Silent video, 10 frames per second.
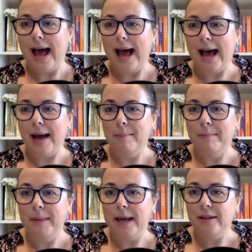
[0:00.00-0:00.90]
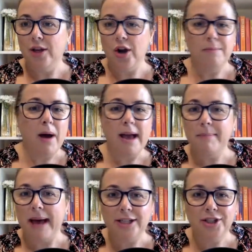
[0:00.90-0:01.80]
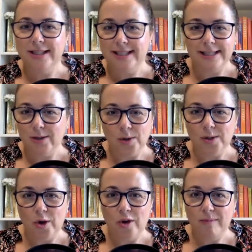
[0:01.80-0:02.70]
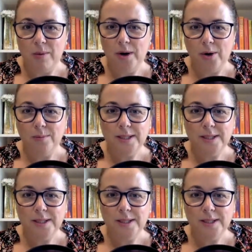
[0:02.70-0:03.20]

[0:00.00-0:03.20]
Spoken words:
my impatience does not serve me well.